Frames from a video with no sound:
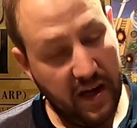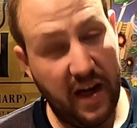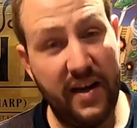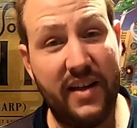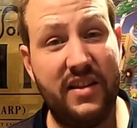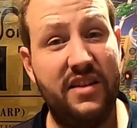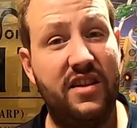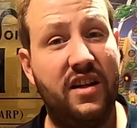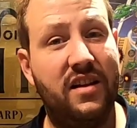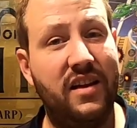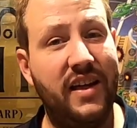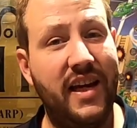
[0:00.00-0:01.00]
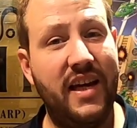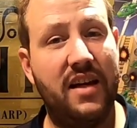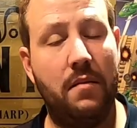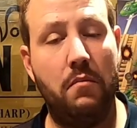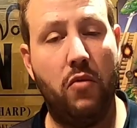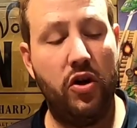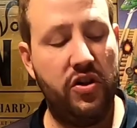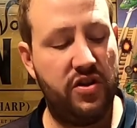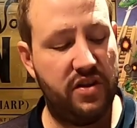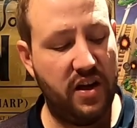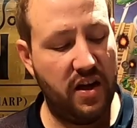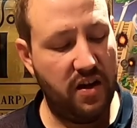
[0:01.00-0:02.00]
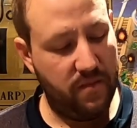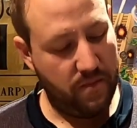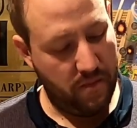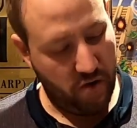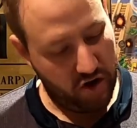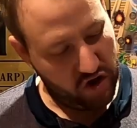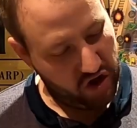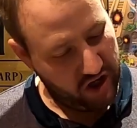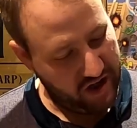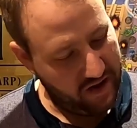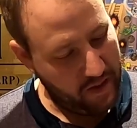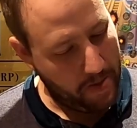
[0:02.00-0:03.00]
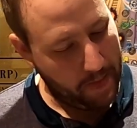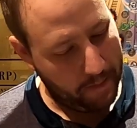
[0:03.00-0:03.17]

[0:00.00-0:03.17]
and next is the Clinique Moisture. Moisture.